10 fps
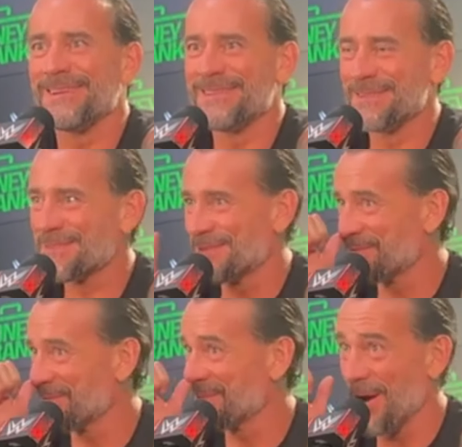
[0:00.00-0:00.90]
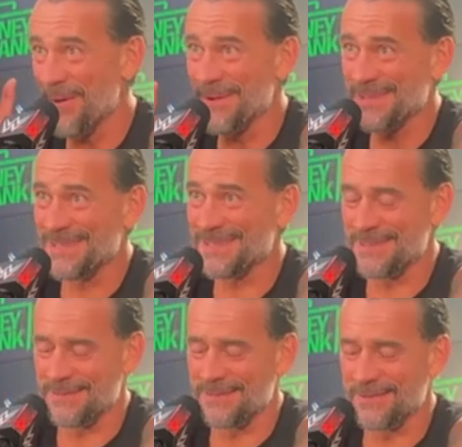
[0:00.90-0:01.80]
That's retirement that he
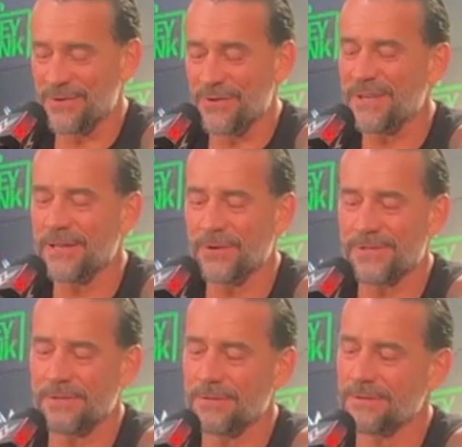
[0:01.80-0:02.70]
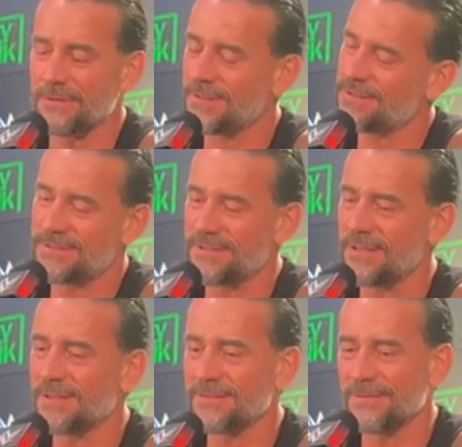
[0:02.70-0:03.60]
says he's going to be here to, and this is
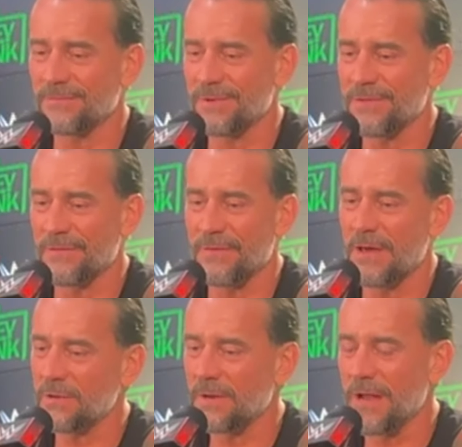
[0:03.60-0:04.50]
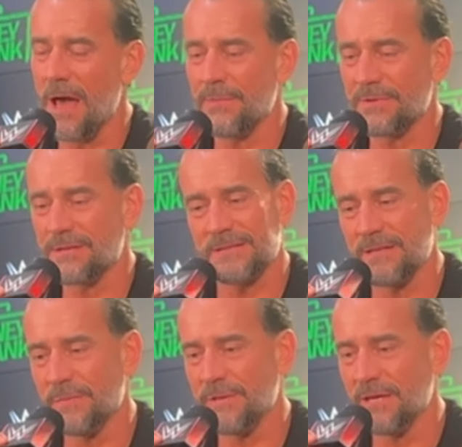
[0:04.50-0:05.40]
it. And when the final one happens, that's
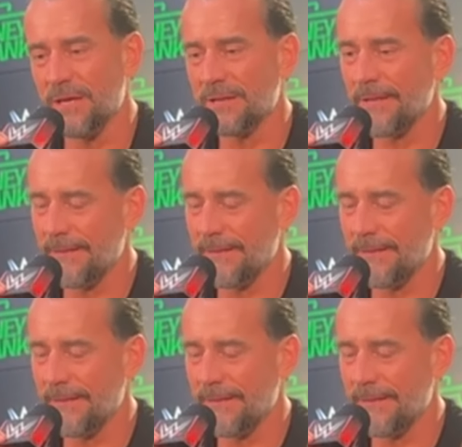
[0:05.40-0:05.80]
going to be it.